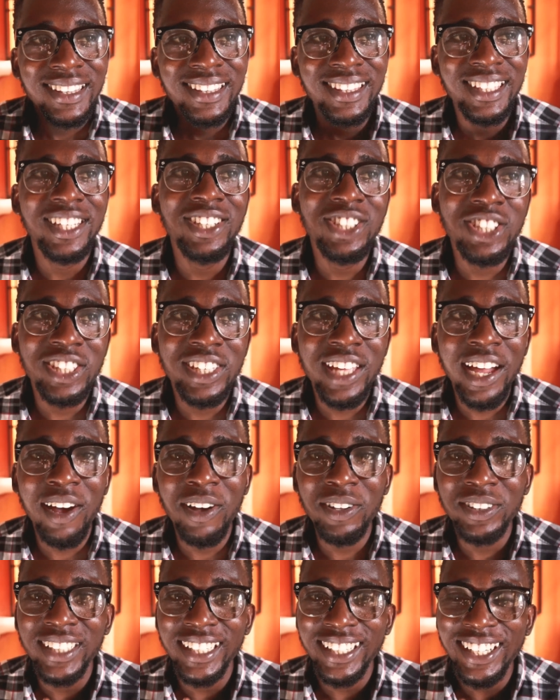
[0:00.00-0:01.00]

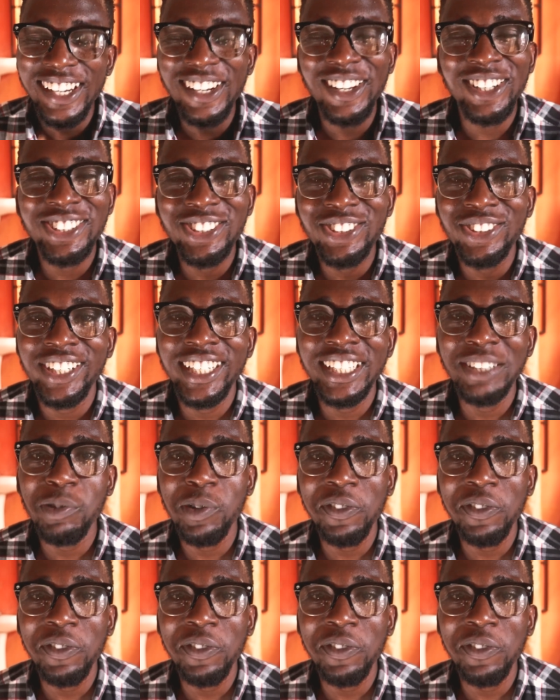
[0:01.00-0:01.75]
digital decluttering,